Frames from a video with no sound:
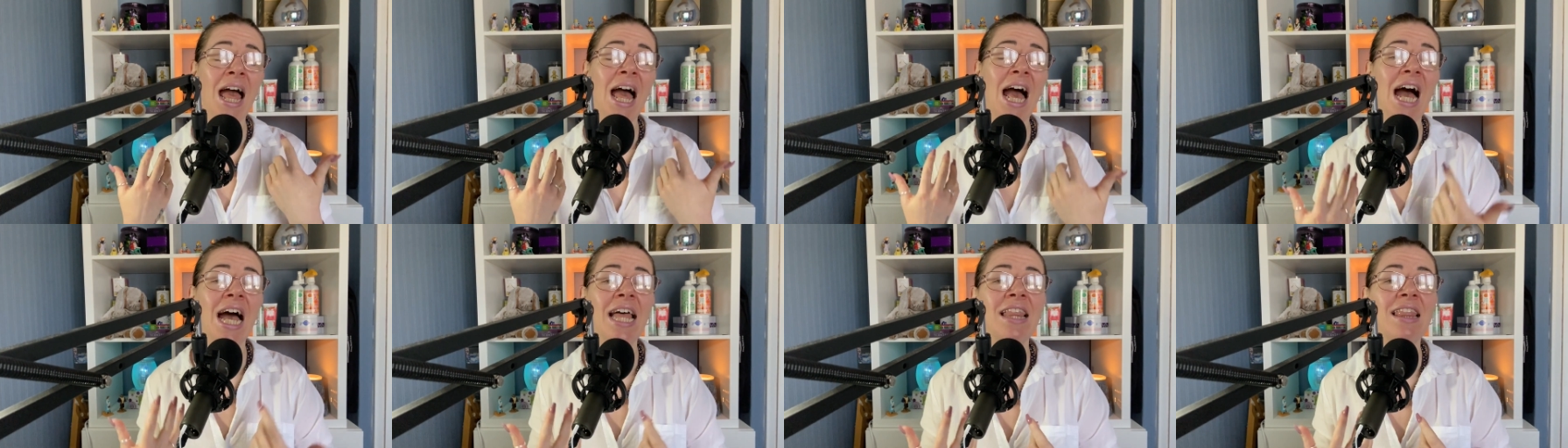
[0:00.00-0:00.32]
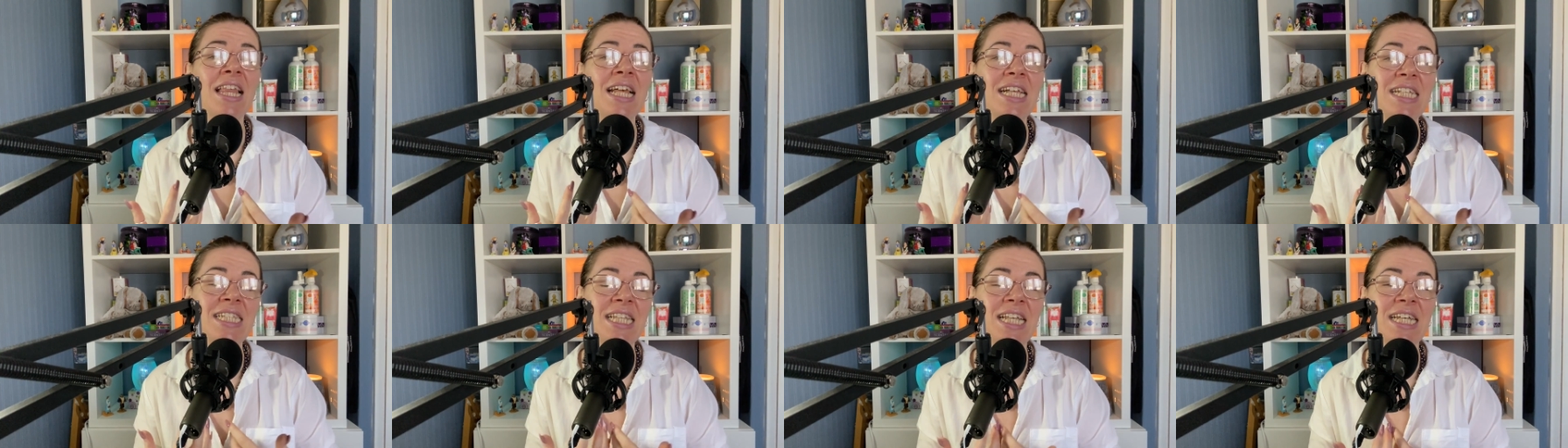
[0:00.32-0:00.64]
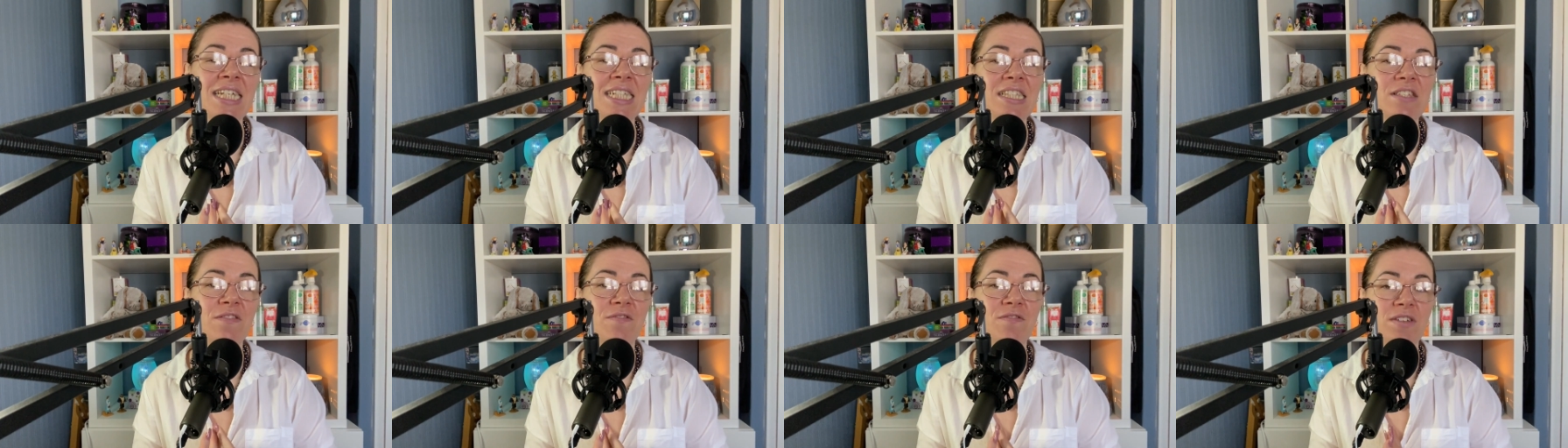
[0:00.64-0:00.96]
And then
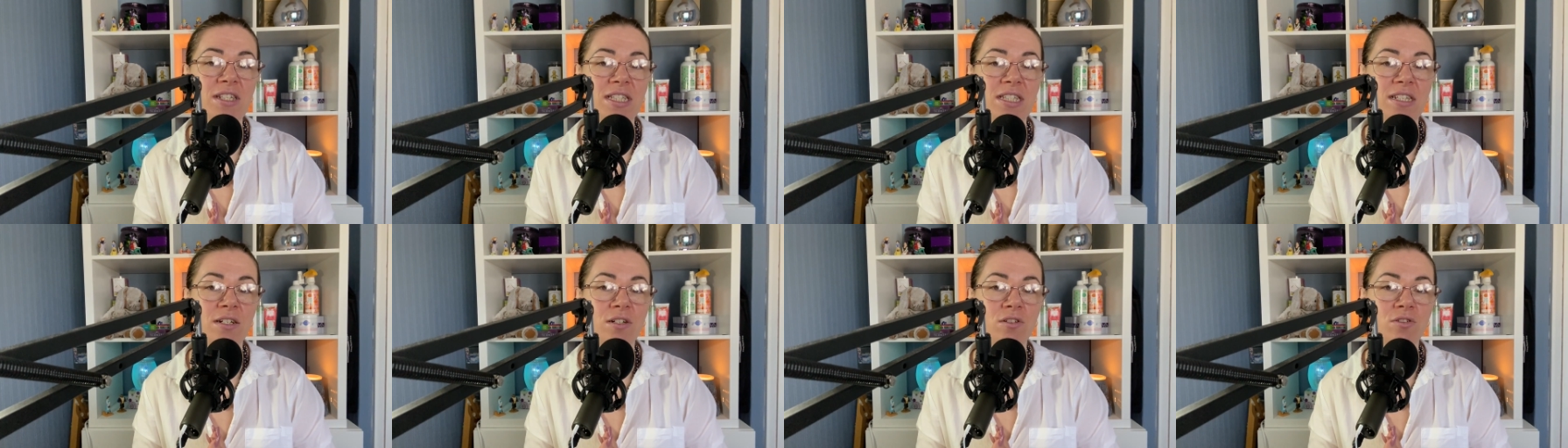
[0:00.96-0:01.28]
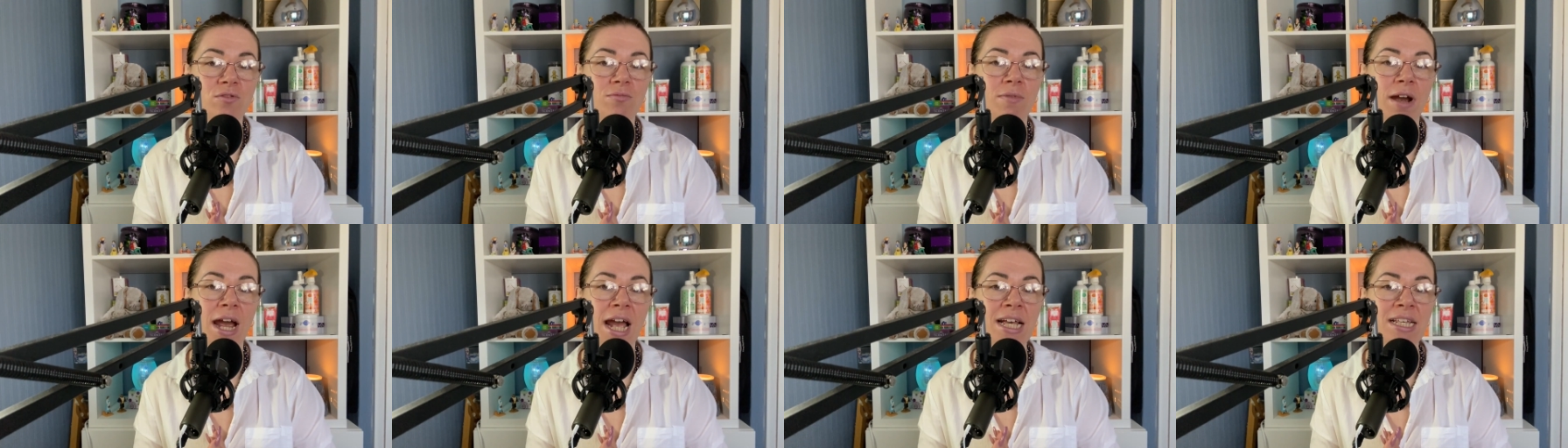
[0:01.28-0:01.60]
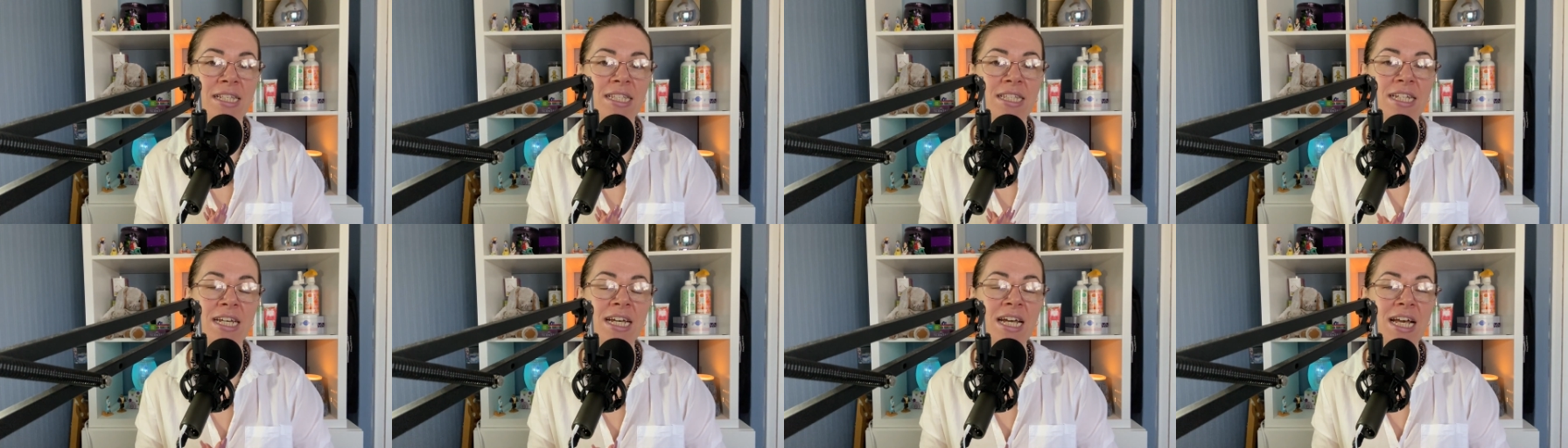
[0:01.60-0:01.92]
there's the physical
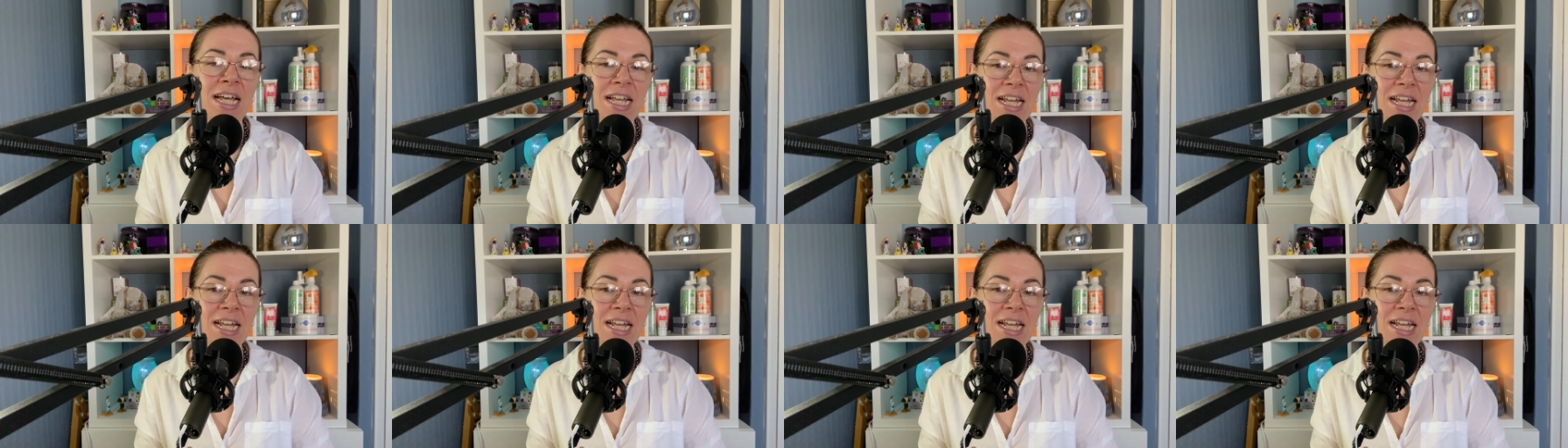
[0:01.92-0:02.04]
rest.